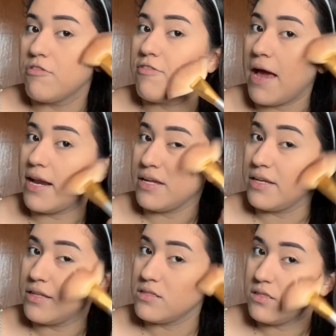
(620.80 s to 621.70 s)
fan
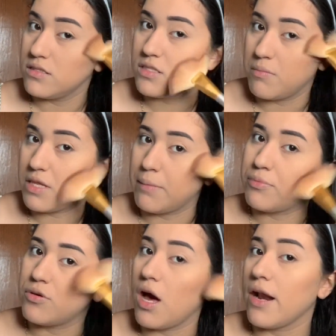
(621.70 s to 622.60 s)
in some of that
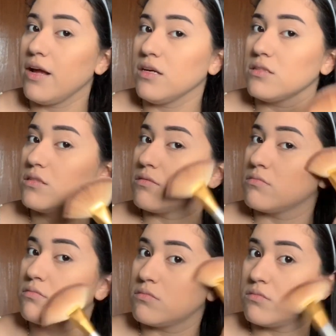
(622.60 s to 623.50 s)
product
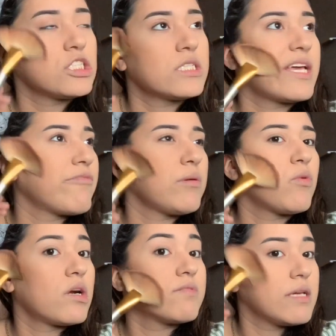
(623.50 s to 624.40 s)
to give me
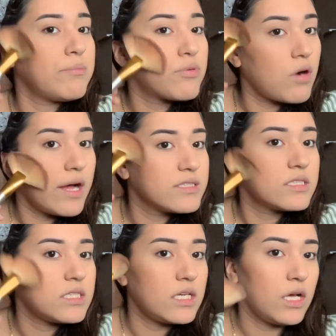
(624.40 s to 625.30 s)
more of a
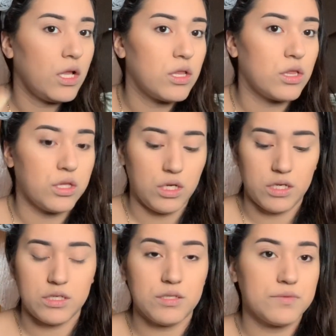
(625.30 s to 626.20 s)
bronzy
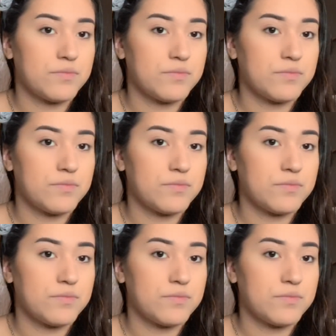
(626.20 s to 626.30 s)
look.